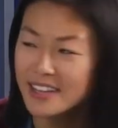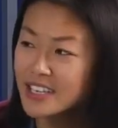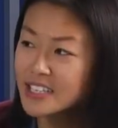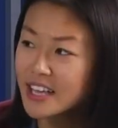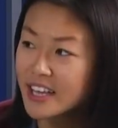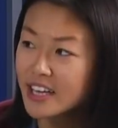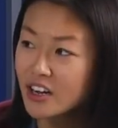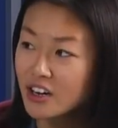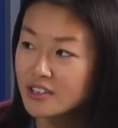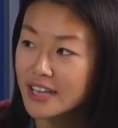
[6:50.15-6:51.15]
These, I think,
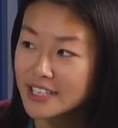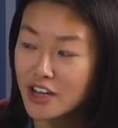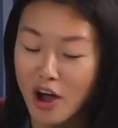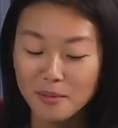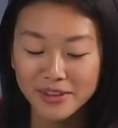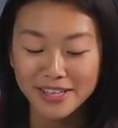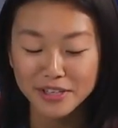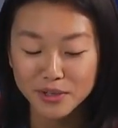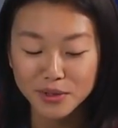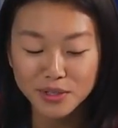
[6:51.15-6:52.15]
are less
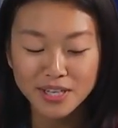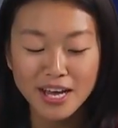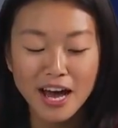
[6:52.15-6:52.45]
commonly used,